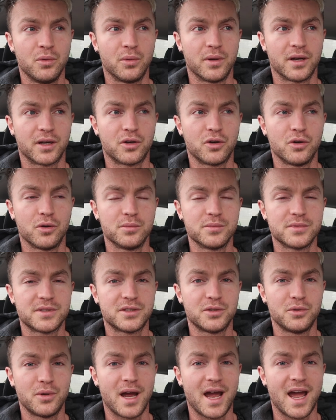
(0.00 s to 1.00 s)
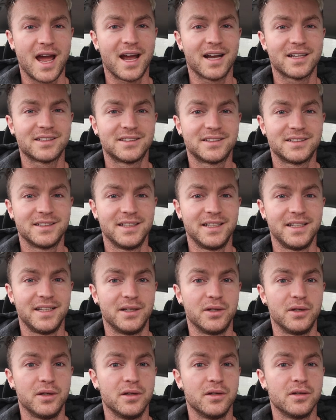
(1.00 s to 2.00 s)
When it comes to
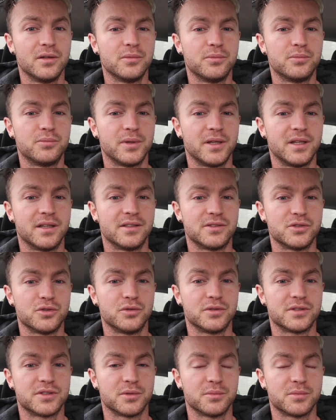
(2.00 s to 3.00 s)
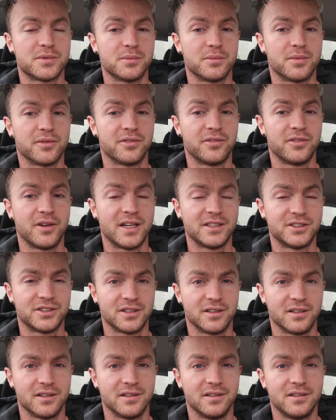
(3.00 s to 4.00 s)
actually doing something
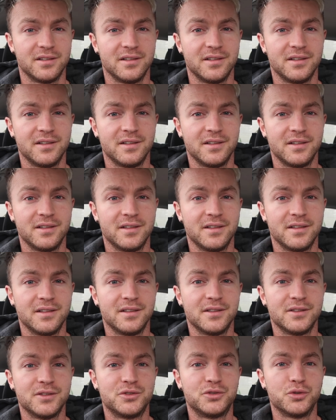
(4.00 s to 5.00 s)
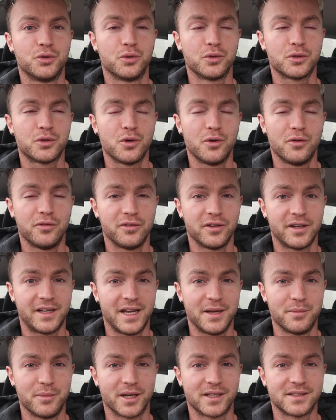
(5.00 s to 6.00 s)
professional, don't go for
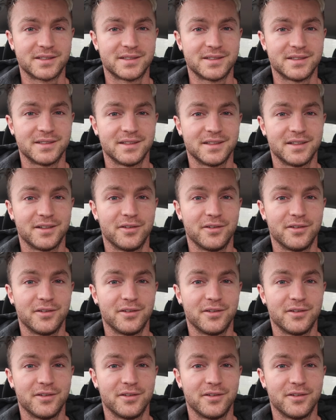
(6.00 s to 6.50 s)
gimmicks.